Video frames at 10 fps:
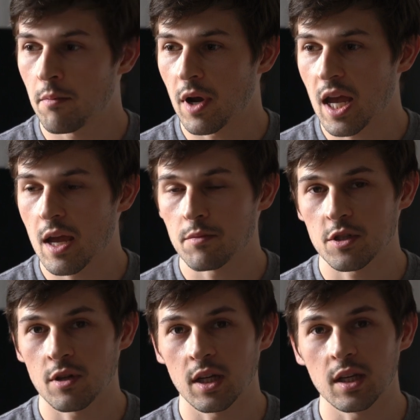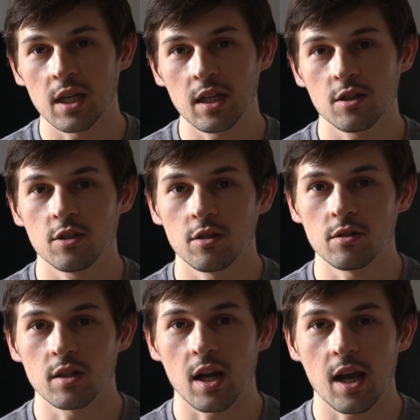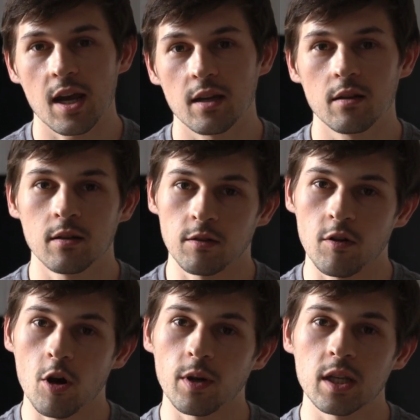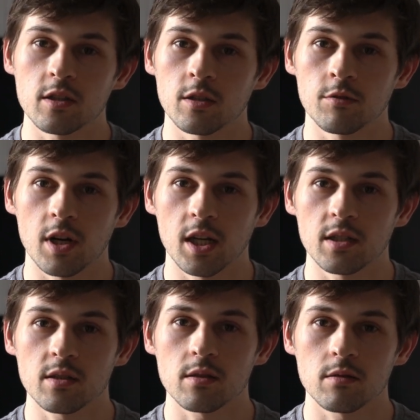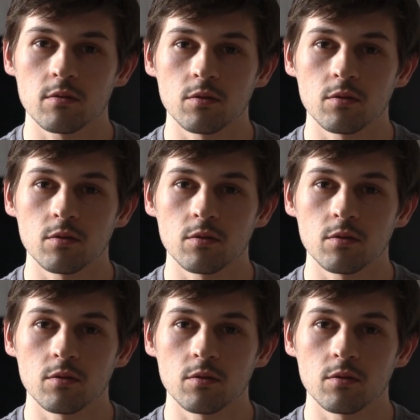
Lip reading: My hamstring and knee issues that I had going into the race